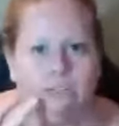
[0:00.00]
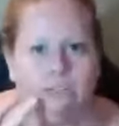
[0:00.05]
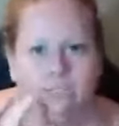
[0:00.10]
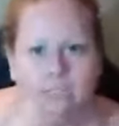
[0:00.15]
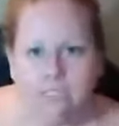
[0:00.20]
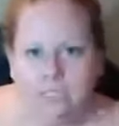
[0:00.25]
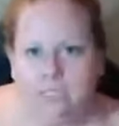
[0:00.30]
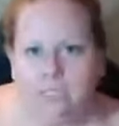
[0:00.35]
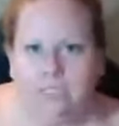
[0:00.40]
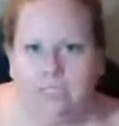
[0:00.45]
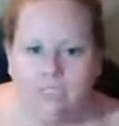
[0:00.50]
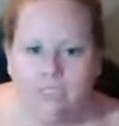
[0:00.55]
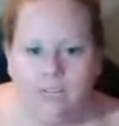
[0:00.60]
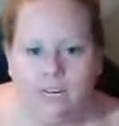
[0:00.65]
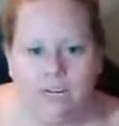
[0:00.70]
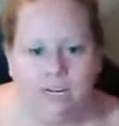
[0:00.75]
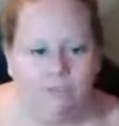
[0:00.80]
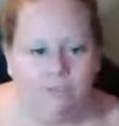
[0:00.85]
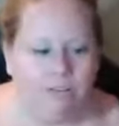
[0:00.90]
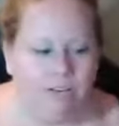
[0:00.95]
it's easy to
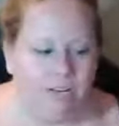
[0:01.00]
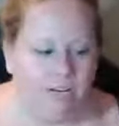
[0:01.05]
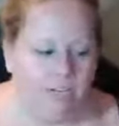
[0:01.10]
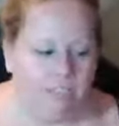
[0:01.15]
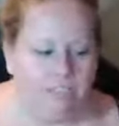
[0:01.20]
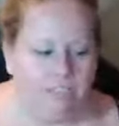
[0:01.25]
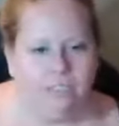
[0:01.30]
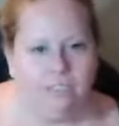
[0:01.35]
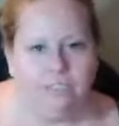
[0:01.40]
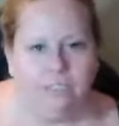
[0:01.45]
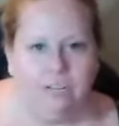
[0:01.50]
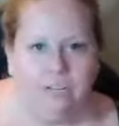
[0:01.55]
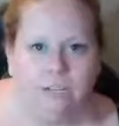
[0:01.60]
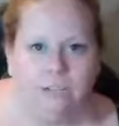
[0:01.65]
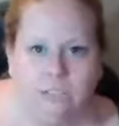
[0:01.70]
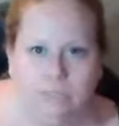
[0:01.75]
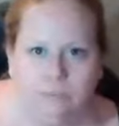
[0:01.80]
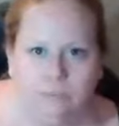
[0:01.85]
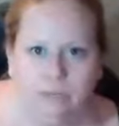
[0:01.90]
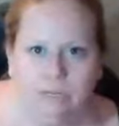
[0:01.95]
kind of get us in a
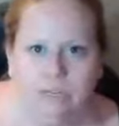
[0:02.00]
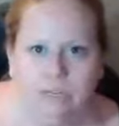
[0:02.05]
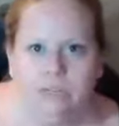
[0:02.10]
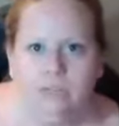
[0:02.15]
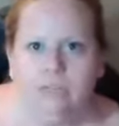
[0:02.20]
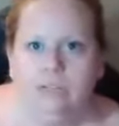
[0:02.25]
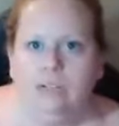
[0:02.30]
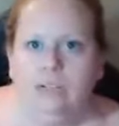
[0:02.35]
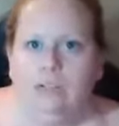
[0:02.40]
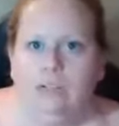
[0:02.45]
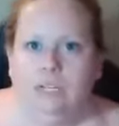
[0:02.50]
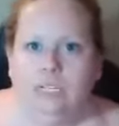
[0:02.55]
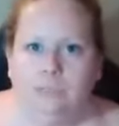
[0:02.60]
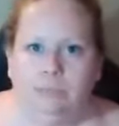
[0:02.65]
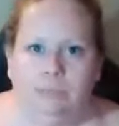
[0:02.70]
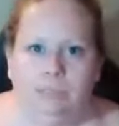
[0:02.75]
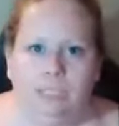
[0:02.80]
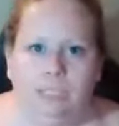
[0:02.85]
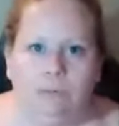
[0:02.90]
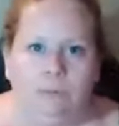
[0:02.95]
tailspin,
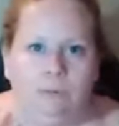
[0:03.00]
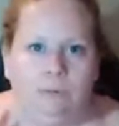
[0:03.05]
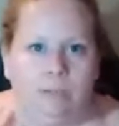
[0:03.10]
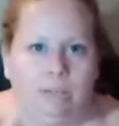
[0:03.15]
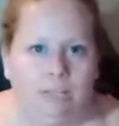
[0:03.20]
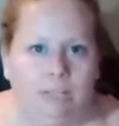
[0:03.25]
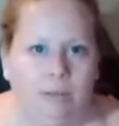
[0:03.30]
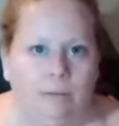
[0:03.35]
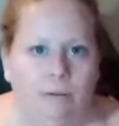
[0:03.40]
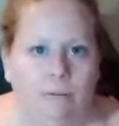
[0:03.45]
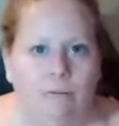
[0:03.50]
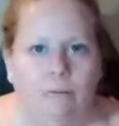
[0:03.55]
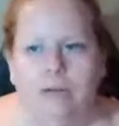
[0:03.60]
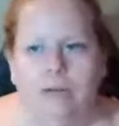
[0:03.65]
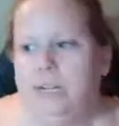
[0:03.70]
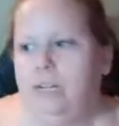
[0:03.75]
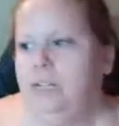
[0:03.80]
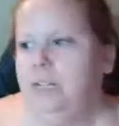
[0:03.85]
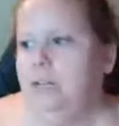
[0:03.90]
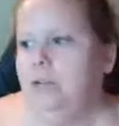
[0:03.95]
especially when we're thinking about
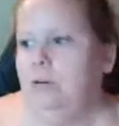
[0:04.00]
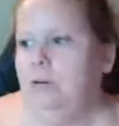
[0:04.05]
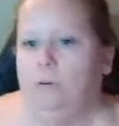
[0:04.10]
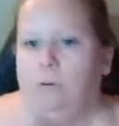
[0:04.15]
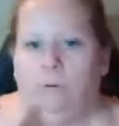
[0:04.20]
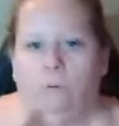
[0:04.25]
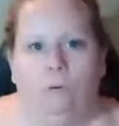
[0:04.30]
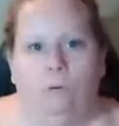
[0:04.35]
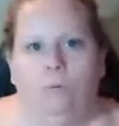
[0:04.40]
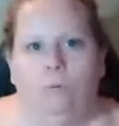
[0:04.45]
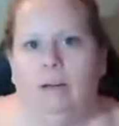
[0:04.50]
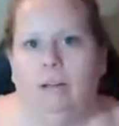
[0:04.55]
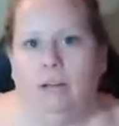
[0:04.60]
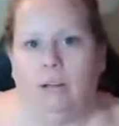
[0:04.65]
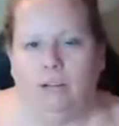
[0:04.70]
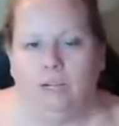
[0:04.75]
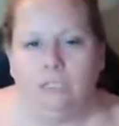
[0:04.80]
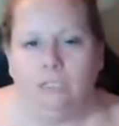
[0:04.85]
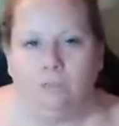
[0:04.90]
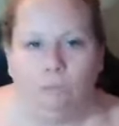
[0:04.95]
money. Like, oh my
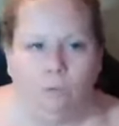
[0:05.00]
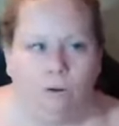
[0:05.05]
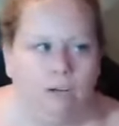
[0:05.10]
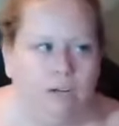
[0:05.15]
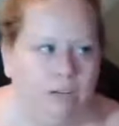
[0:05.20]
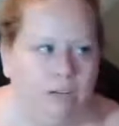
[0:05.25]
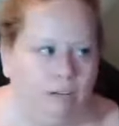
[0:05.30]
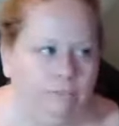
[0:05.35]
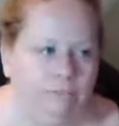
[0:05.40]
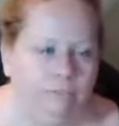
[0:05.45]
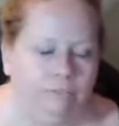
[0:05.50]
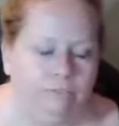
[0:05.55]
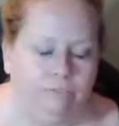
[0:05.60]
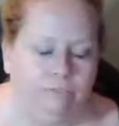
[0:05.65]
gosh, what if,